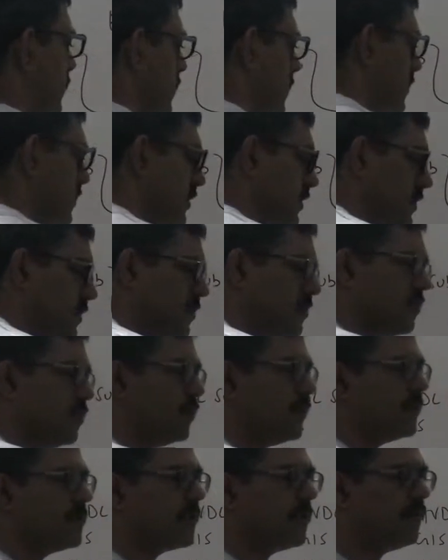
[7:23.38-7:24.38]
this, he is
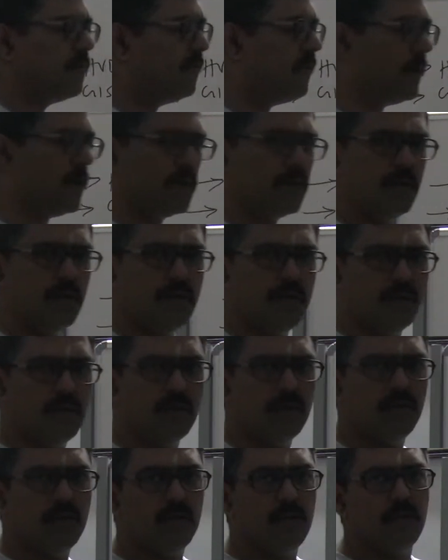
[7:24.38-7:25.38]
doing some work.
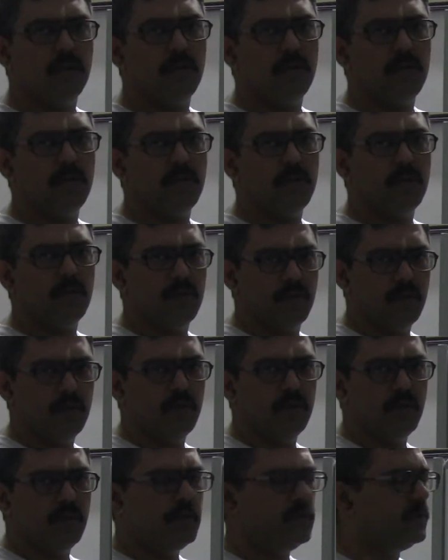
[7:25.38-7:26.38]

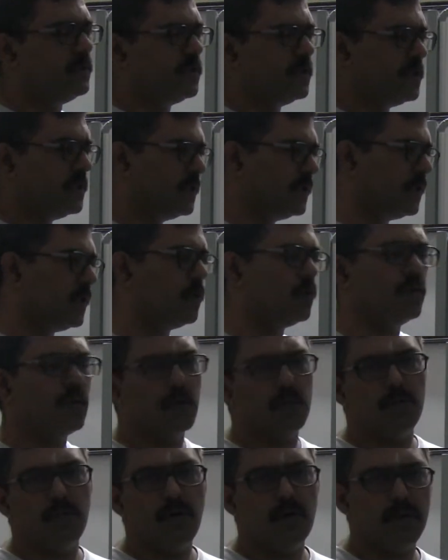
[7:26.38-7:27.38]
He is touching the outer
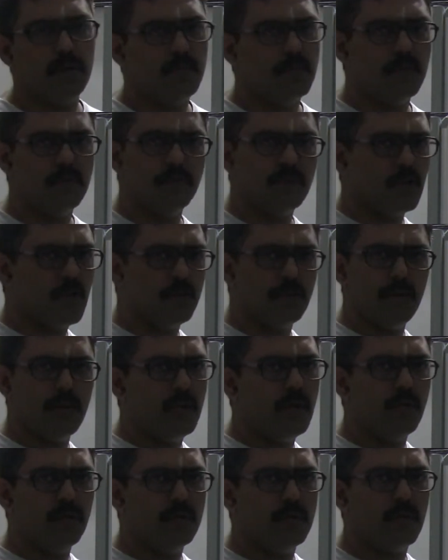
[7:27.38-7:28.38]
body, because normally
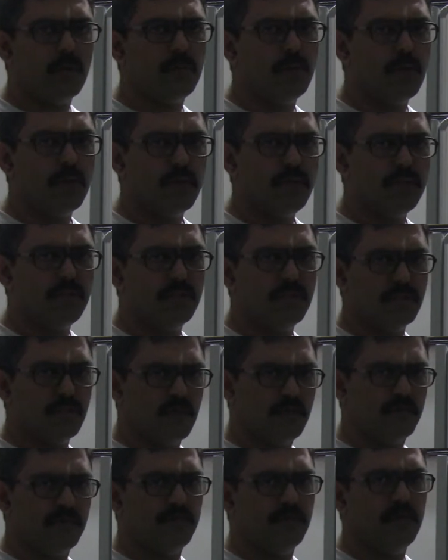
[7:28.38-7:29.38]
outer body is
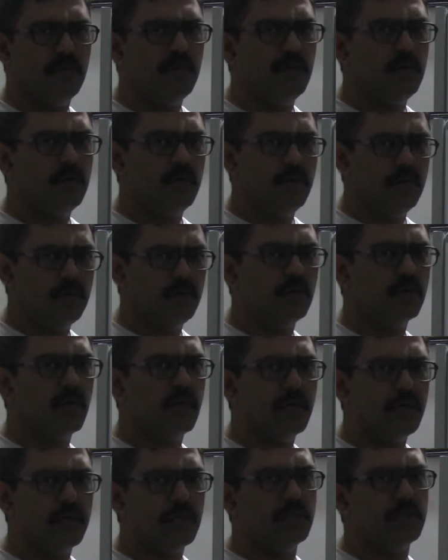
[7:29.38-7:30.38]
safe. You
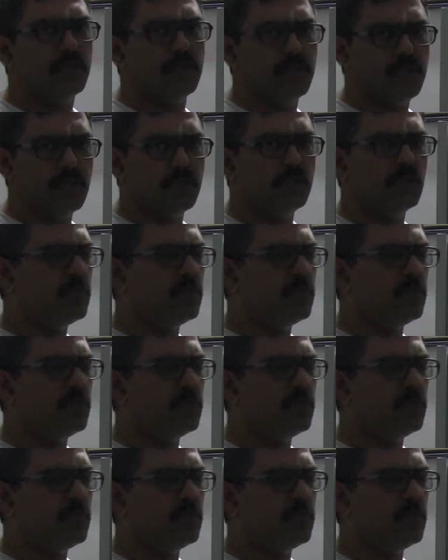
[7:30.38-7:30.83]
can touch it, there is